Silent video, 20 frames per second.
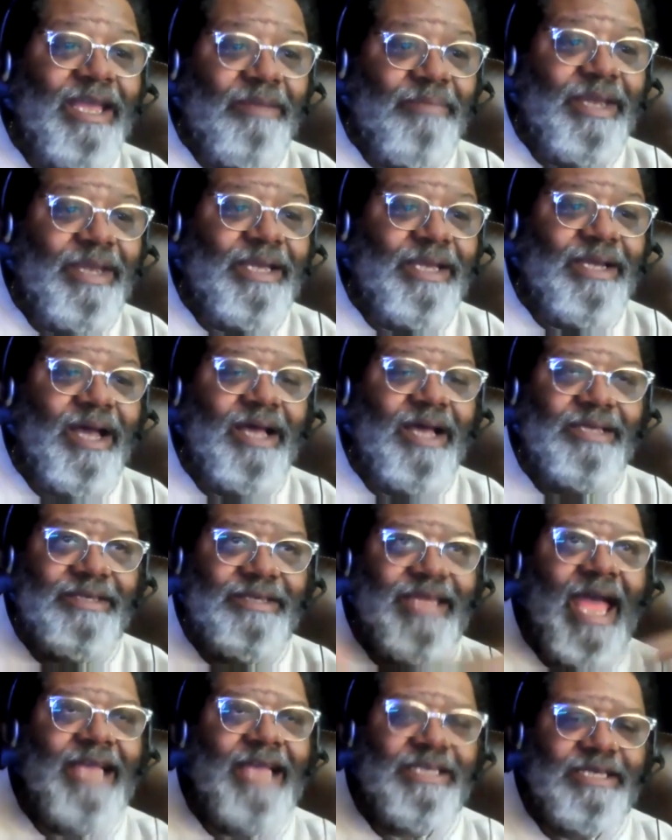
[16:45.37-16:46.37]
Because
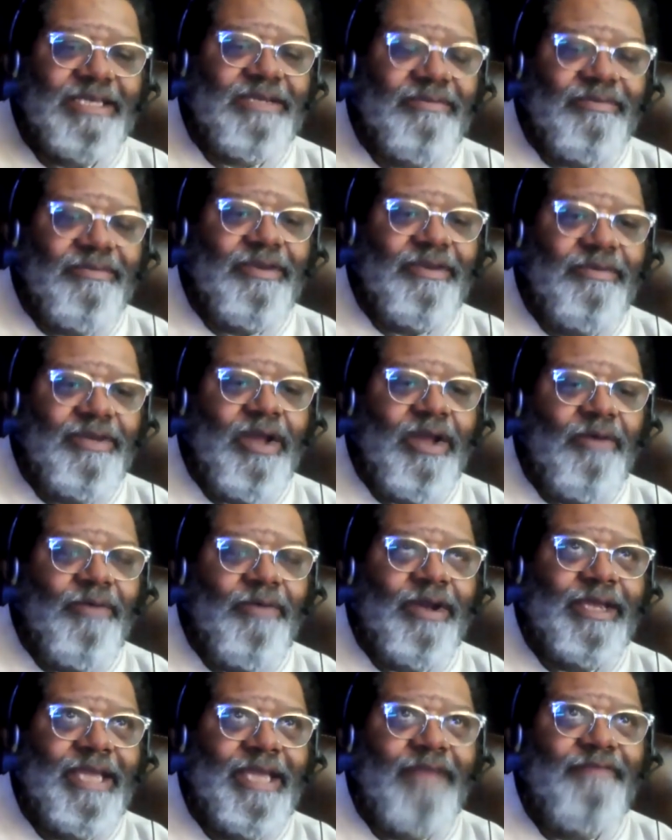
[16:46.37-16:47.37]
that's you know
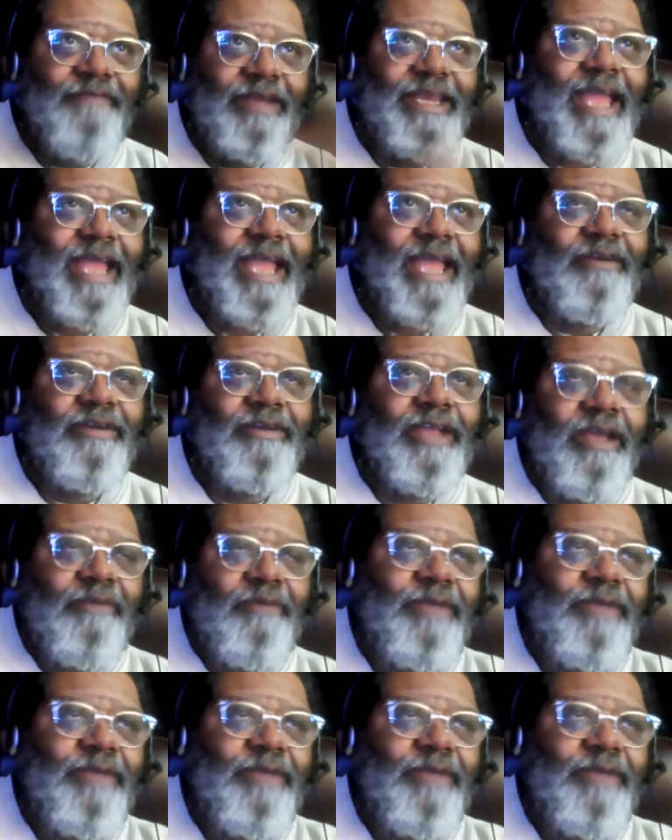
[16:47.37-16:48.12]
we're given that uh,